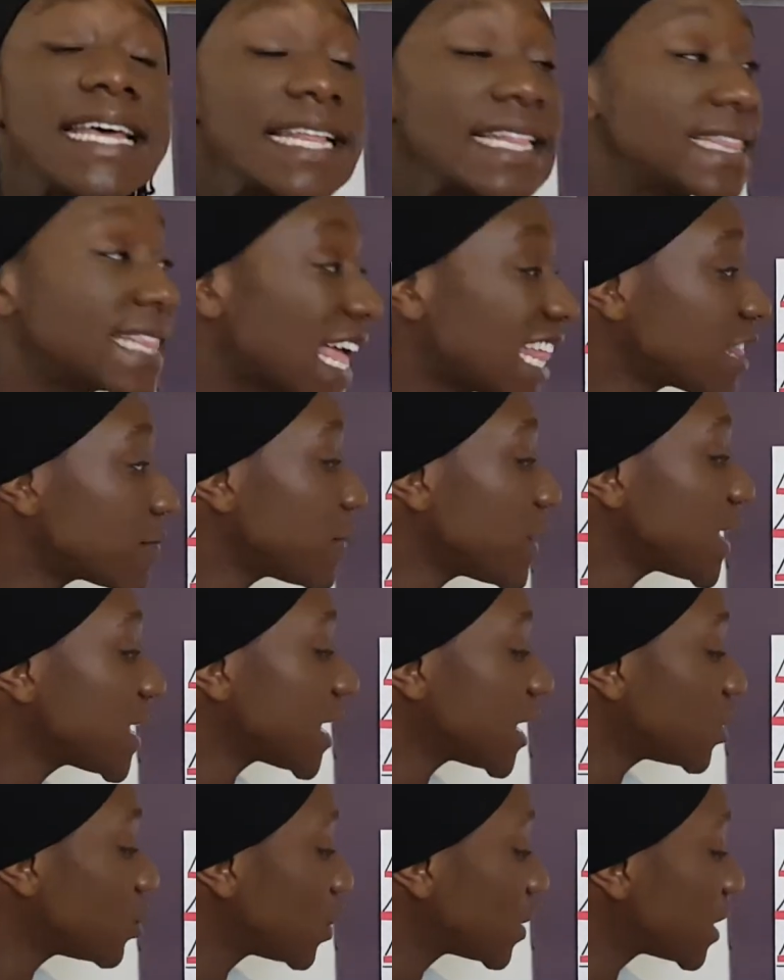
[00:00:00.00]
Let's
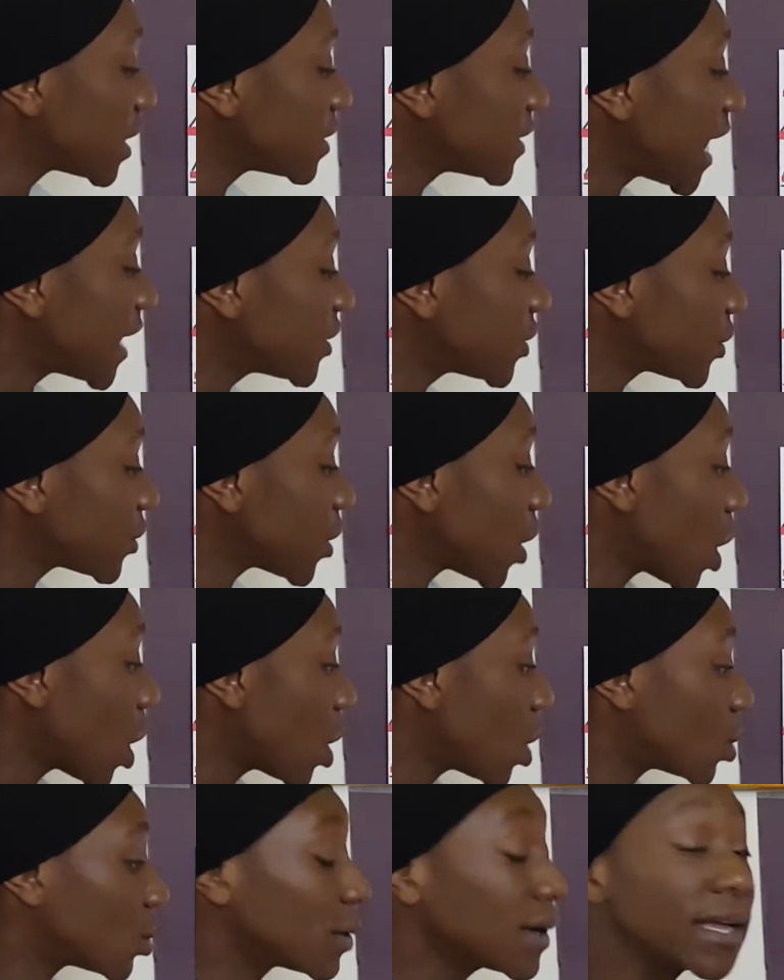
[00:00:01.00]
begin with the letter
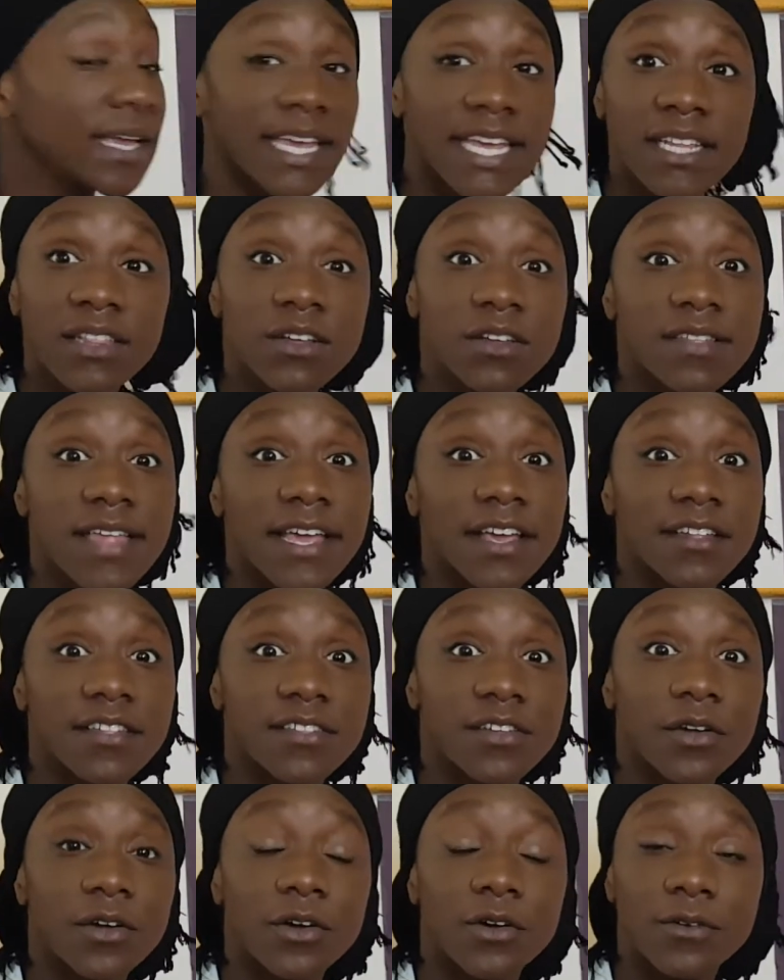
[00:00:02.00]
O. It looks like a
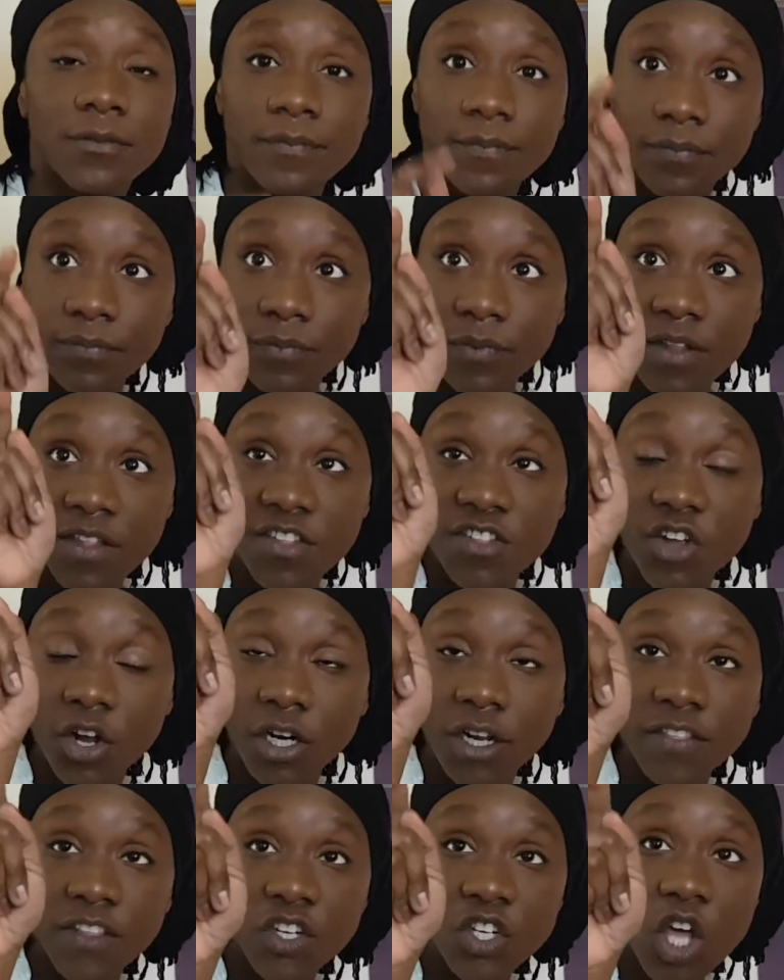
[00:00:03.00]
circle. Start
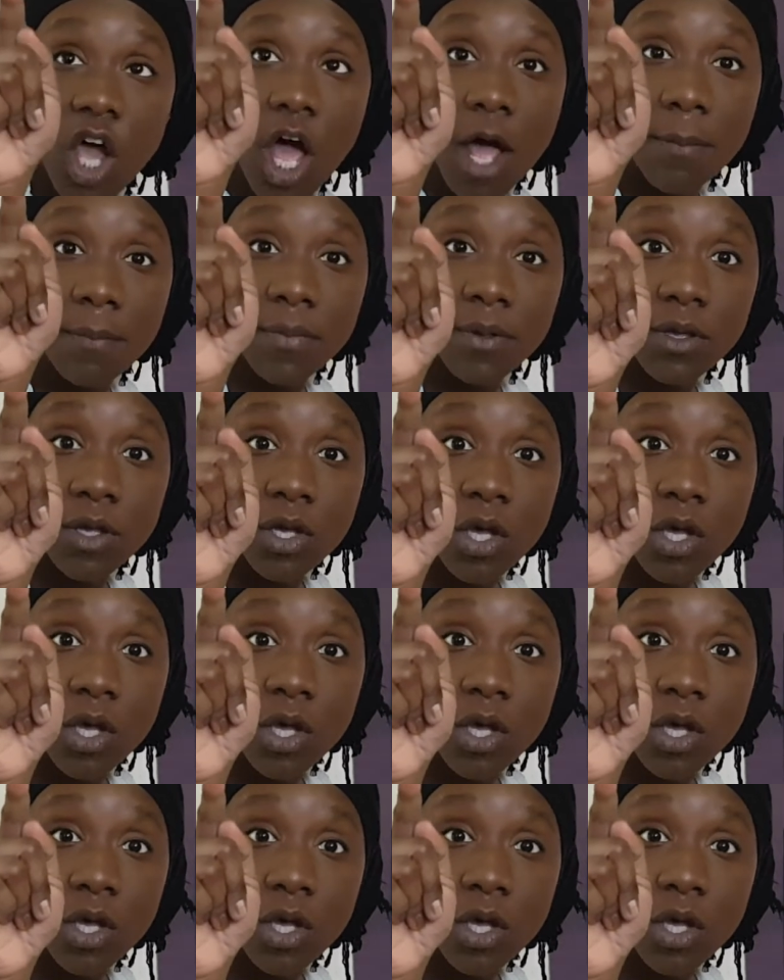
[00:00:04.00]
at the top.